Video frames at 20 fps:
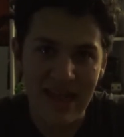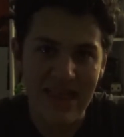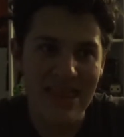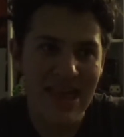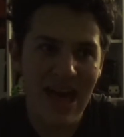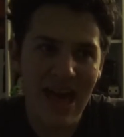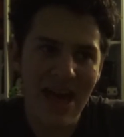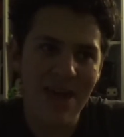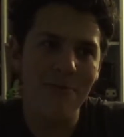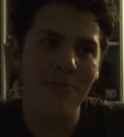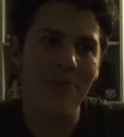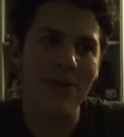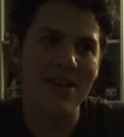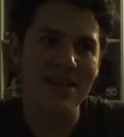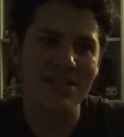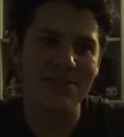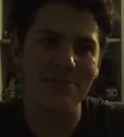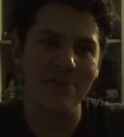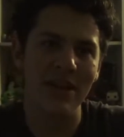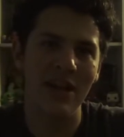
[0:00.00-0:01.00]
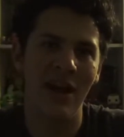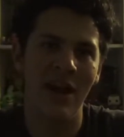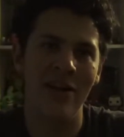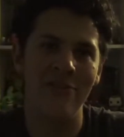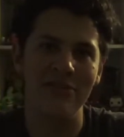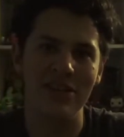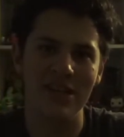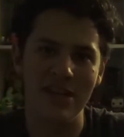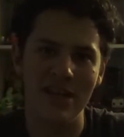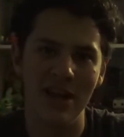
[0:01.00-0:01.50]
that pissed me
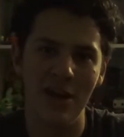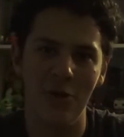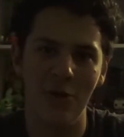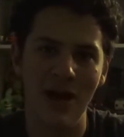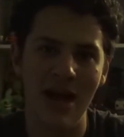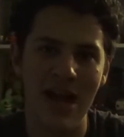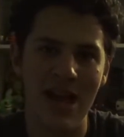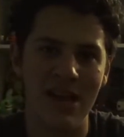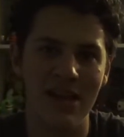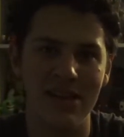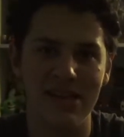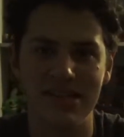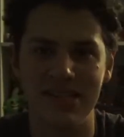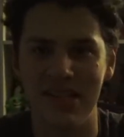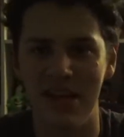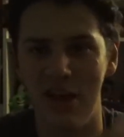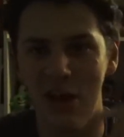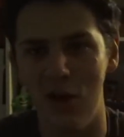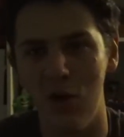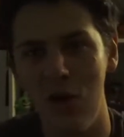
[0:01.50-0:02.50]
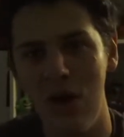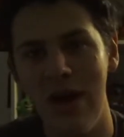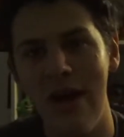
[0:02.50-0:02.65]
off to no end. So,